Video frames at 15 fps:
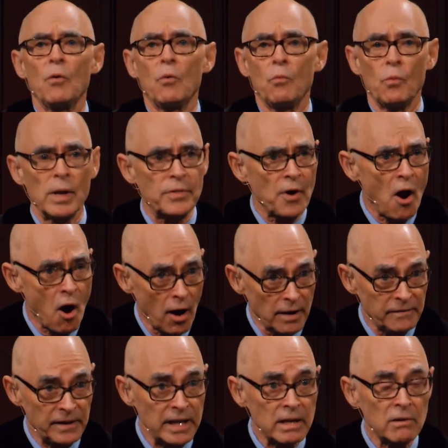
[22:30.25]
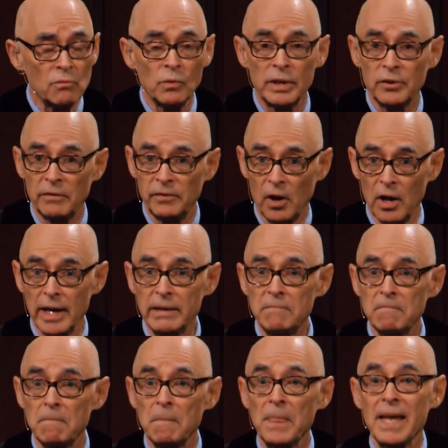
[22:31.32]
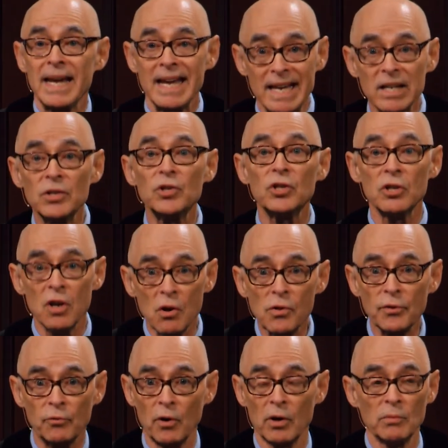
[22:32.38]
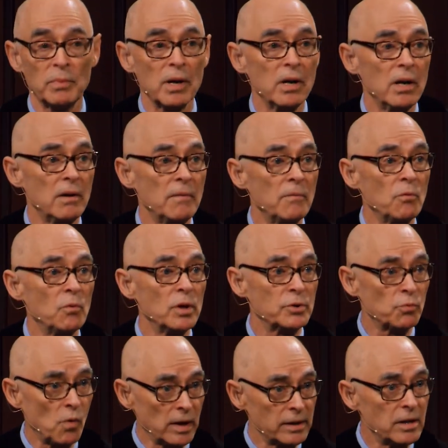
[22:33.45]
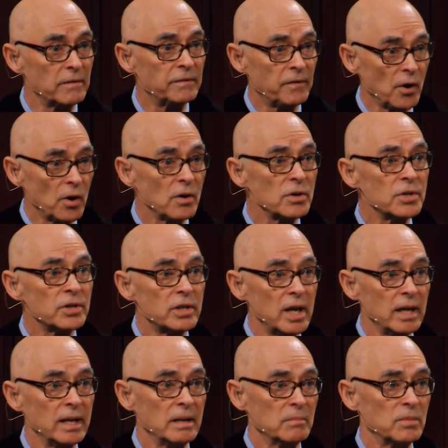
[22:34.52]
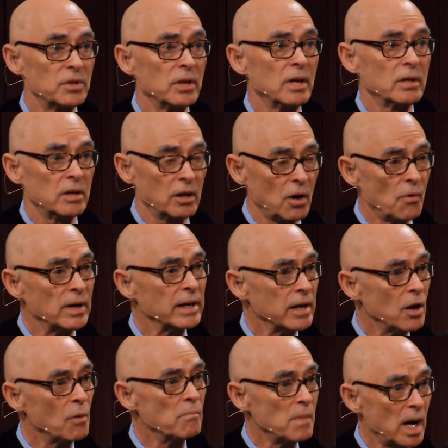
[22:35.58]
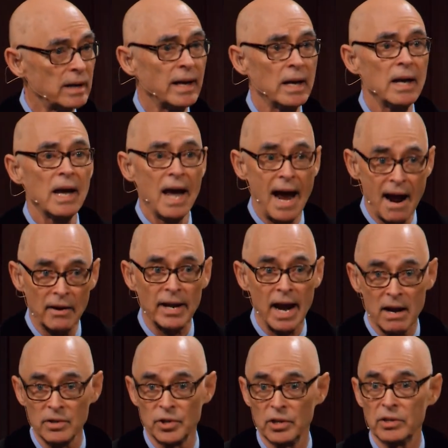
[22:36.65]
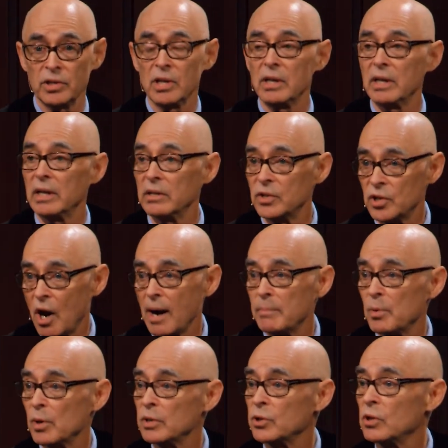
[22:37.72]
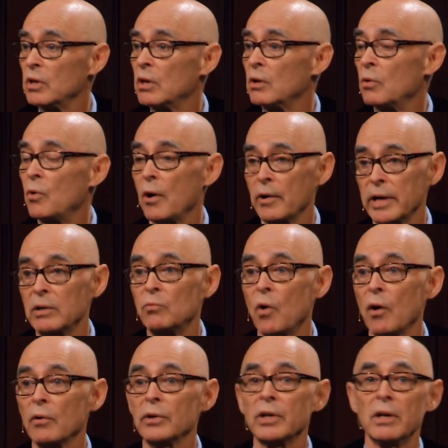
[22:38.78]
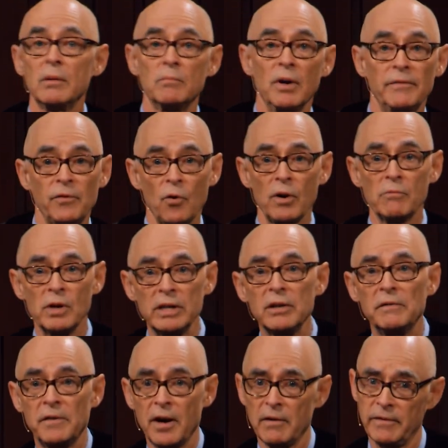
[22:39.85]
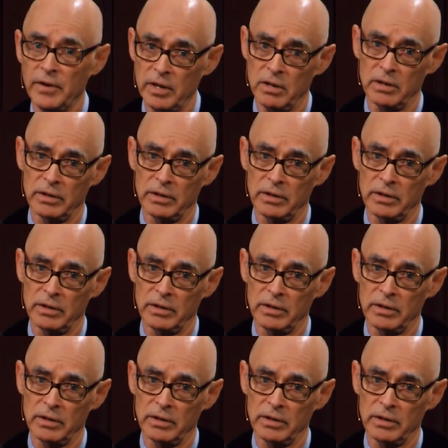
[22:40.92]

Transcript: With Harvey, with the flood, his youth group was one of the first teams to go in and help muck out houses in Cypress where he had worked before he went to Fairfield.